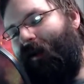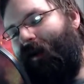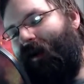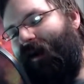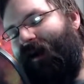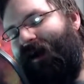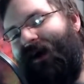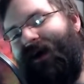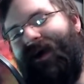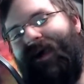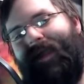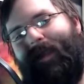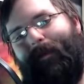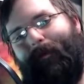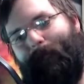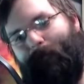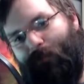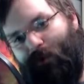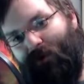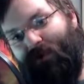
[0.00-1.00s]
I
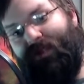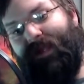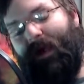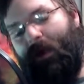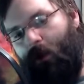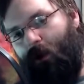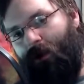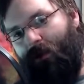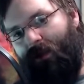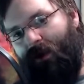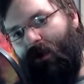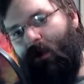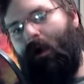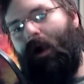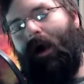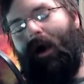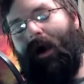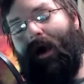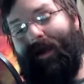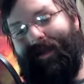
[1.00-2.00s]
put that on there.
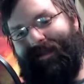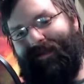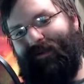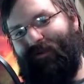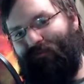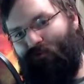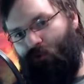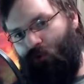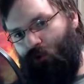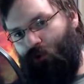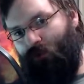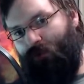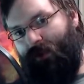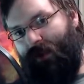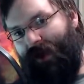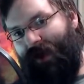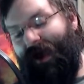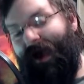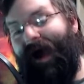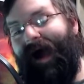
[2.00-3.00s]
I controlled
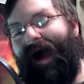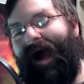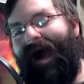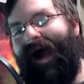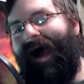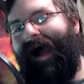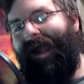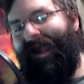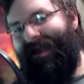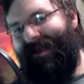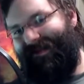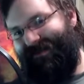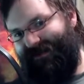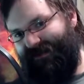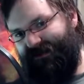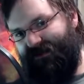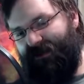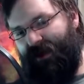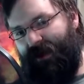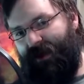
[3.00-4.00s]
that. I
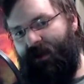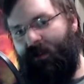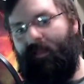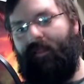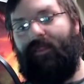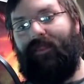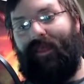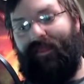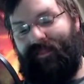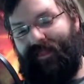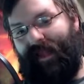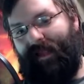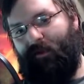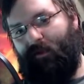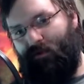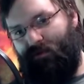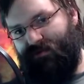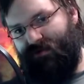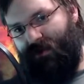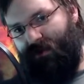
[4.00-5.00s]
decided that that
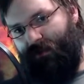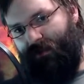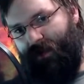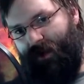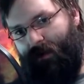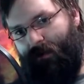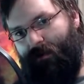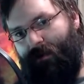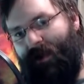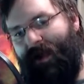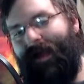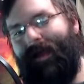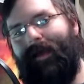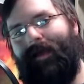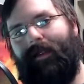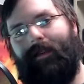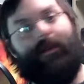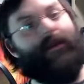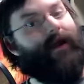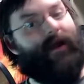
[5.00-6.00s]
goes on there,
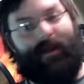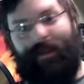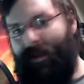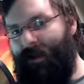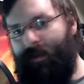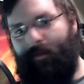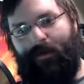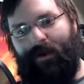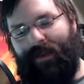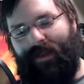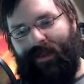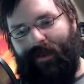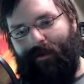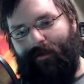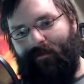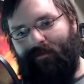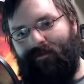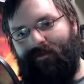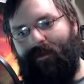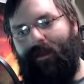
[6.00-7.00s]
not anybody
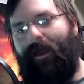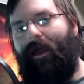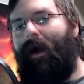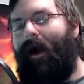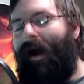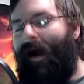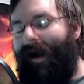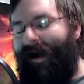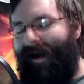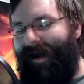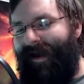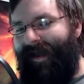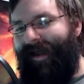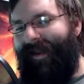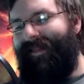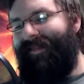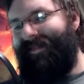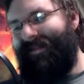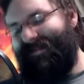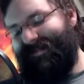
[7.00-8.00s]
else. I
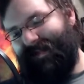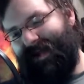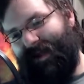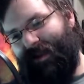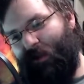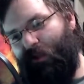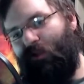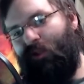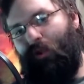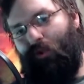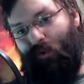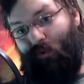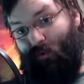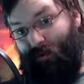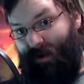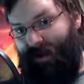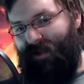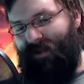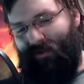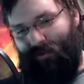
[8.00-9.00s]
decided to
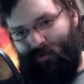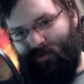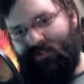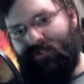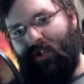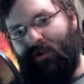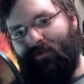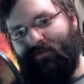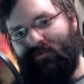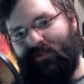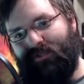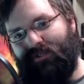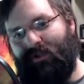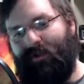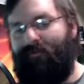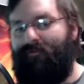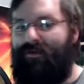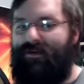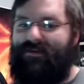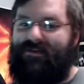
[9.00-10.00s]
agree to those terms of
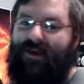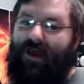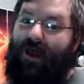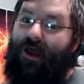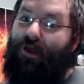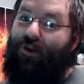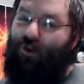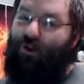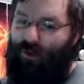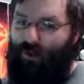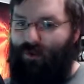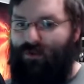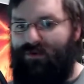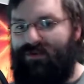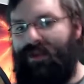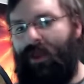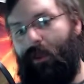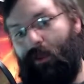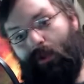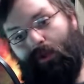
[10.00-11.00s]
service, to those
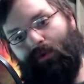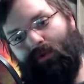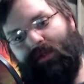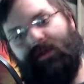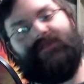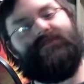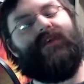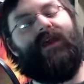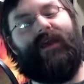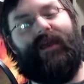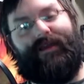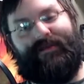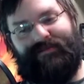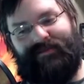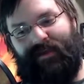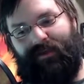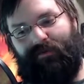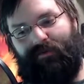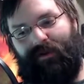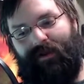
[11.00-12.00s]
EULAs,
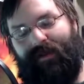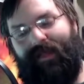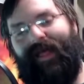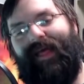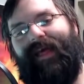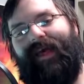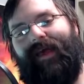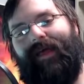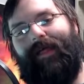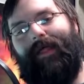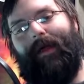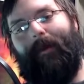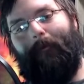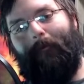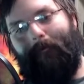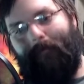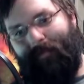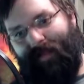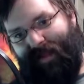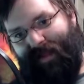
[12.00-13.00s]
etc.
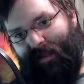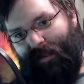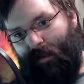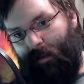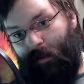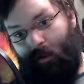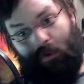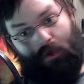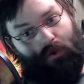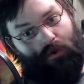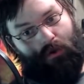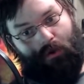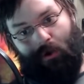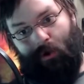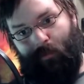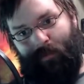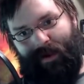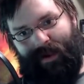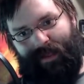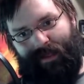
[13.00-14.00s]
Me,
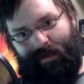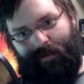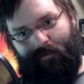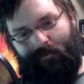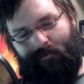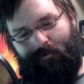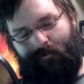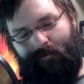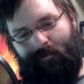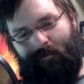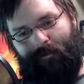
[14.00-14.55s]
nobody else.